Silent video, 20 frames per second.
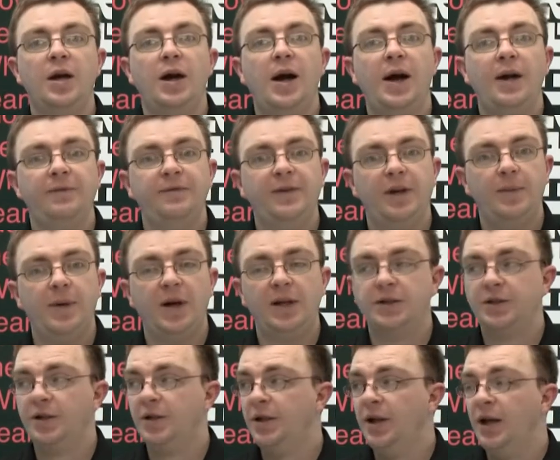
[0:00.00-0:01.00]
I'm Philip
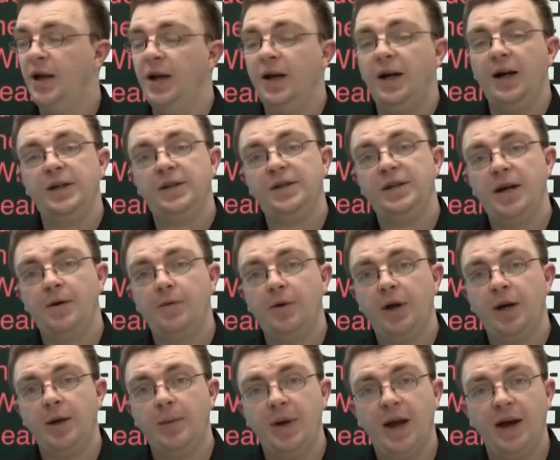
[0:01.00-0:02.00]
Hanson, and today we're
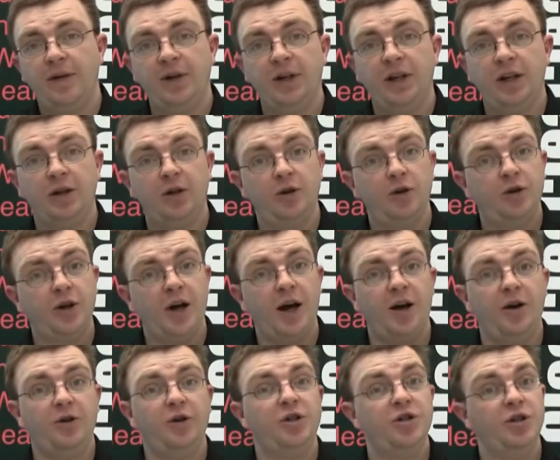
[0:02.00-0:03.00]
going to be having a little look at
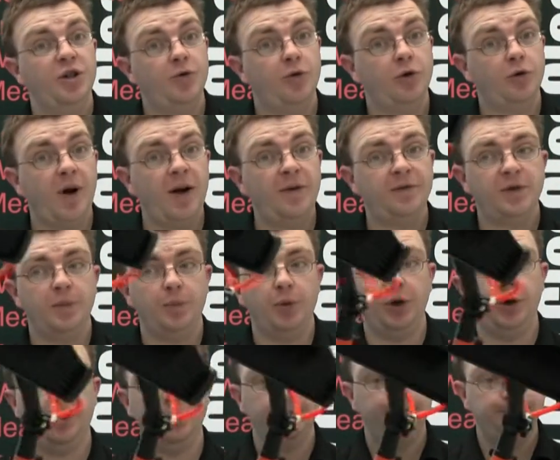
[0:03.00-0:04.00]
Ionic's new Grafter
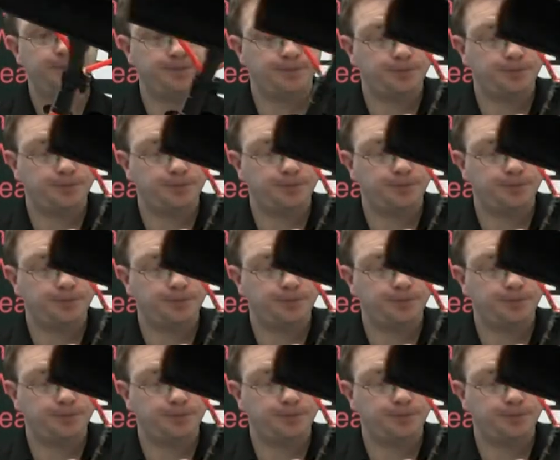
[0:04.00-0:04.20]
pole.